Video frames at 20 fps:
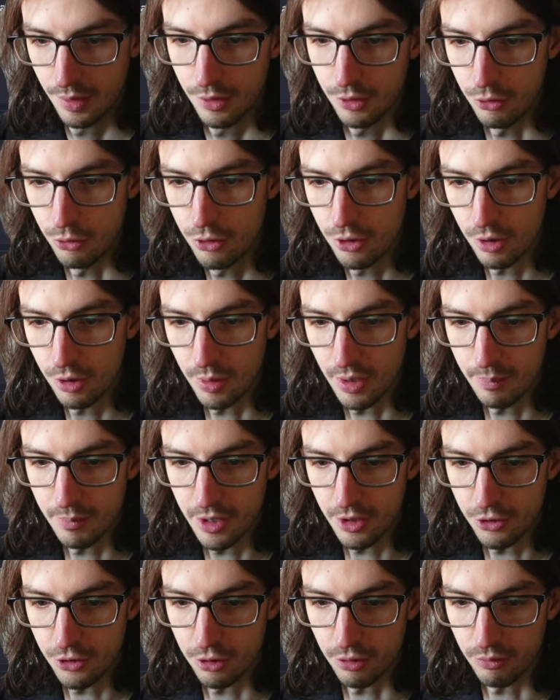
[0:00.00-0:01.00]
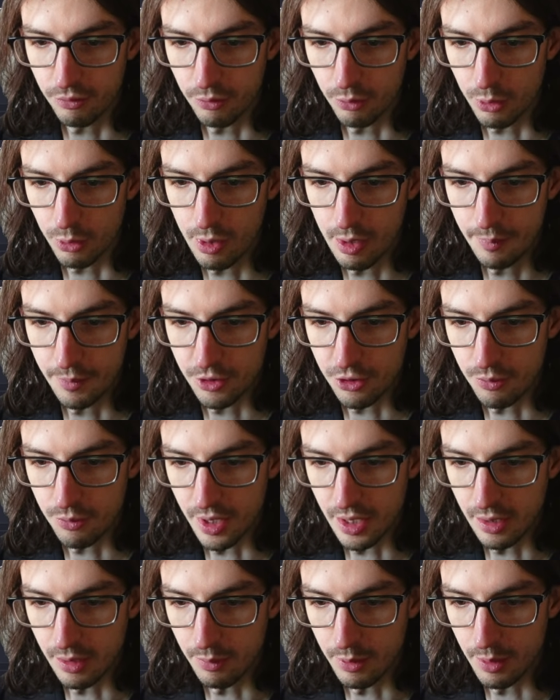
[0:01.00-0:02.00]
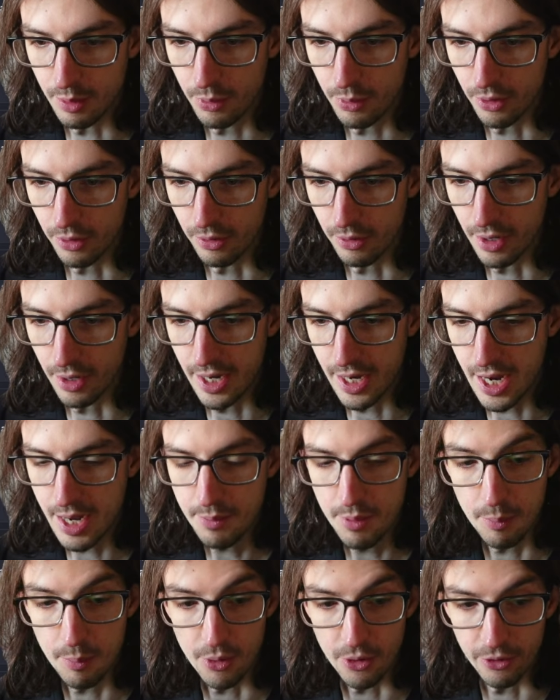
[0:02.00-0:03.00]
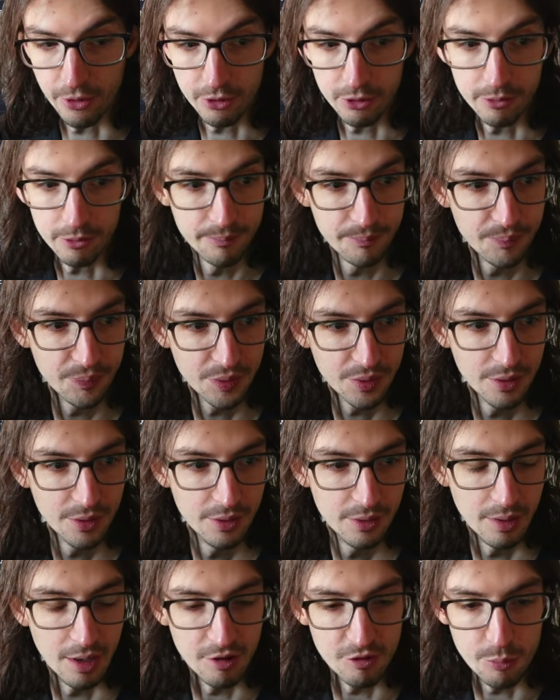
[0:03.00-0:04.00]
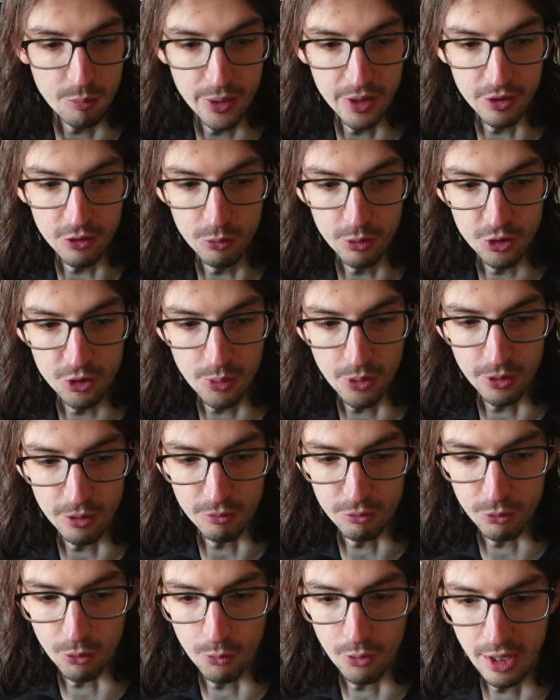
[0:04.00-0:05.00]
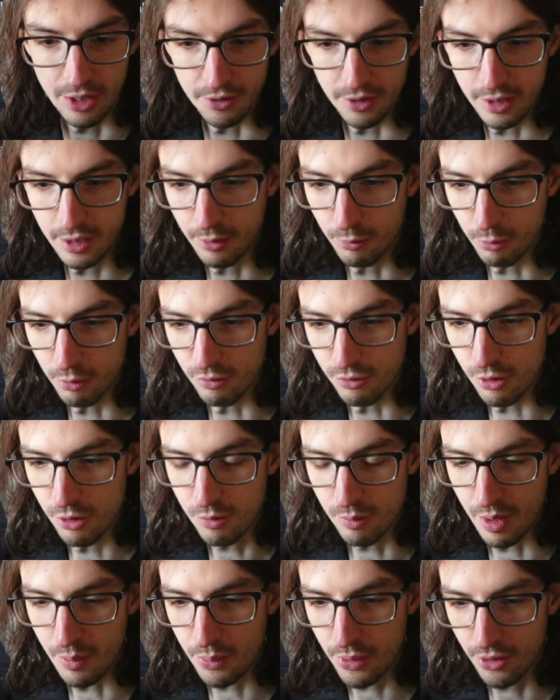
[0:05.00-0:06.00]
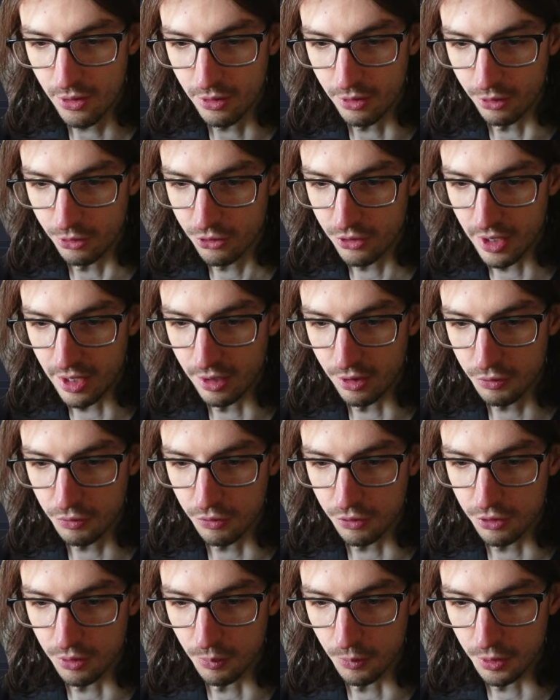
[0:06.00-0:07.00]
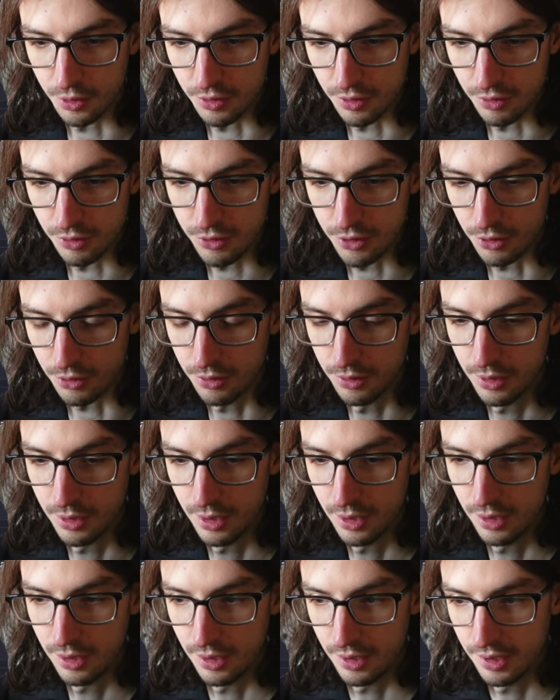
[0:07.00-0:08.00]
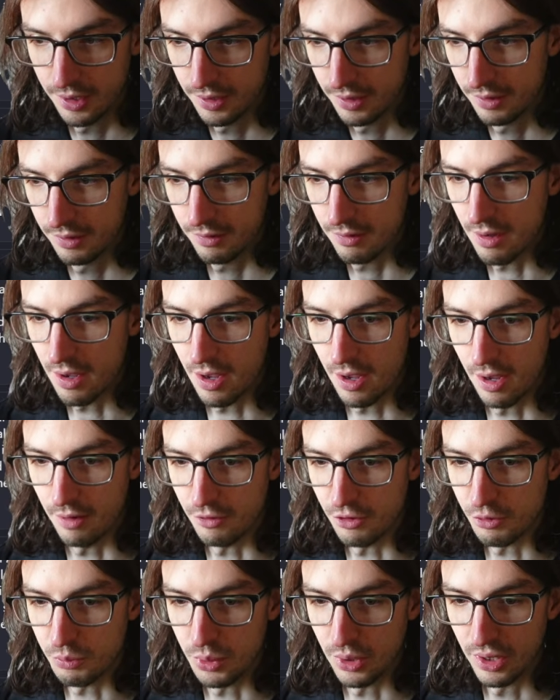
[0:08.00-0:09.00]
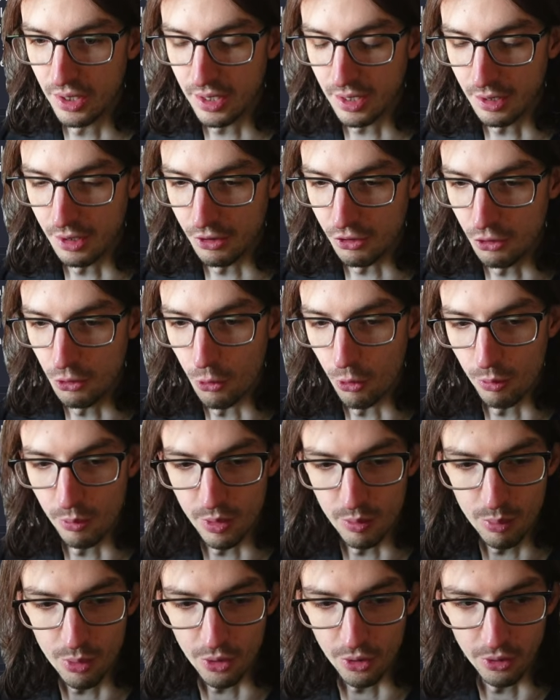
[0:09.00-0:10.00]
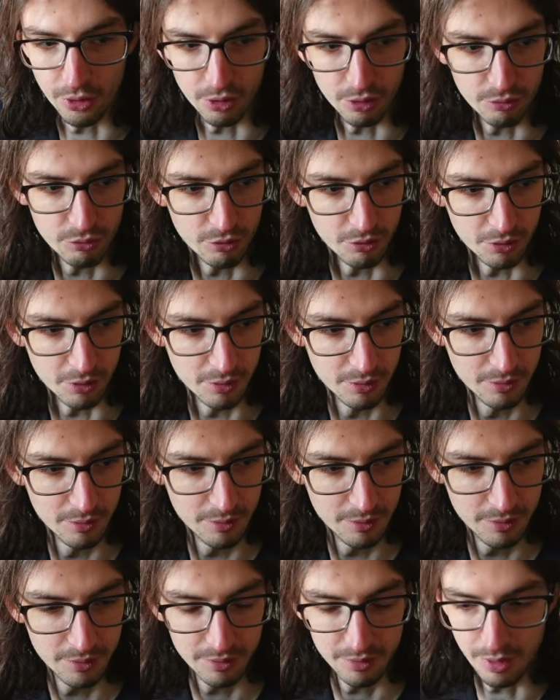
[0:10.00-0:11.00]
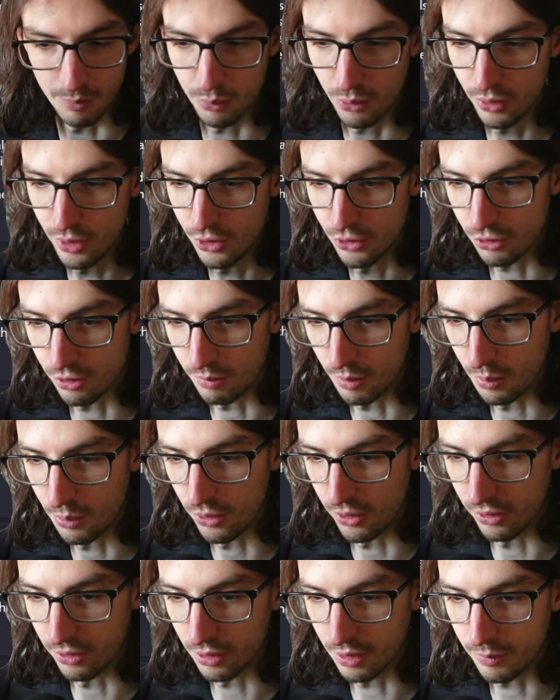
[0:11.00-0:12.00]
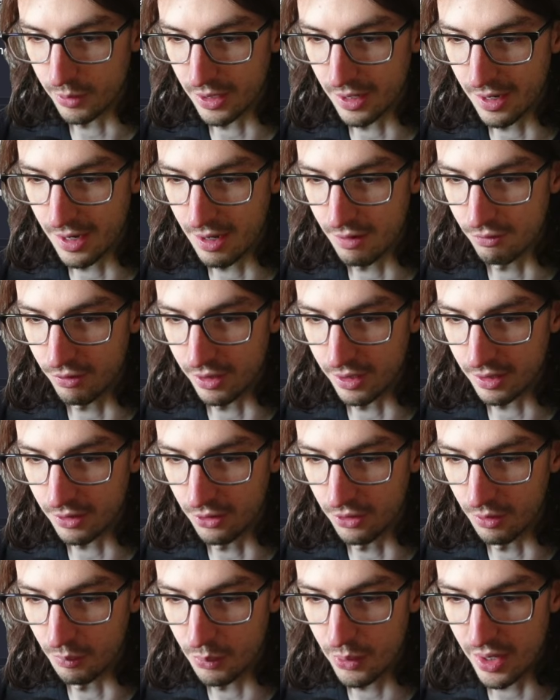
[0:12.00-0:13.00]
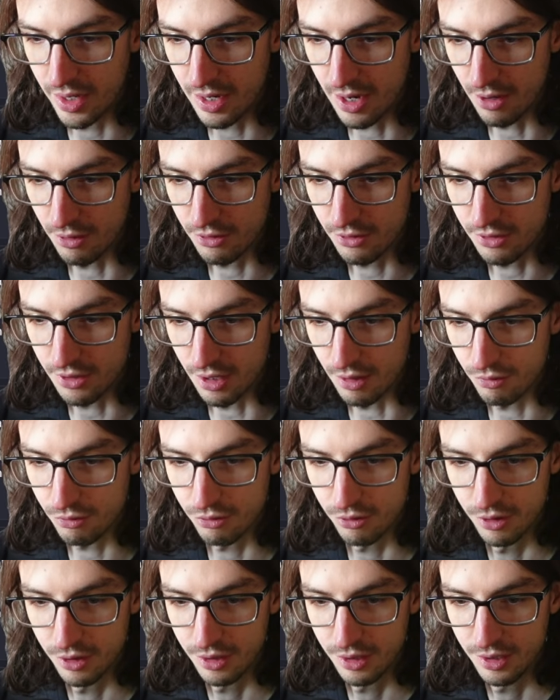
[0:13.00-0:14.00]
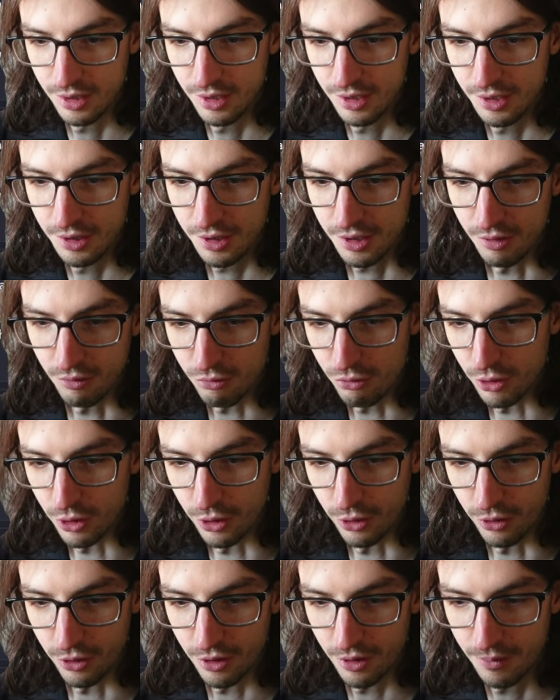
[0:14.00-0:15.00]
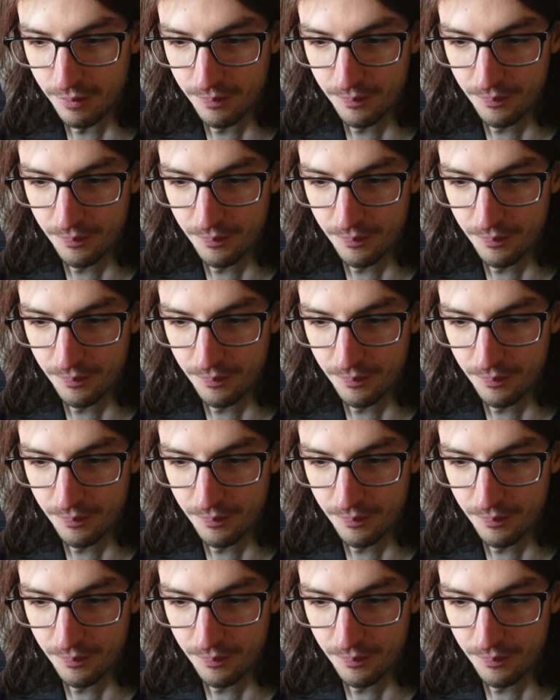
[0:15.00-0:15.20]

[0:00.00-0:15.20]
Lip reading: You could, but I'm not sure if the requirements, you may need to be a partner. I am a partner. I've been a Twitch partner for a while. They didn't revoke my partner status for some reason, so I've just been like this dormant partner for I'm pretty sure I'm a partner. I mean, I have like all the payout stuff configured.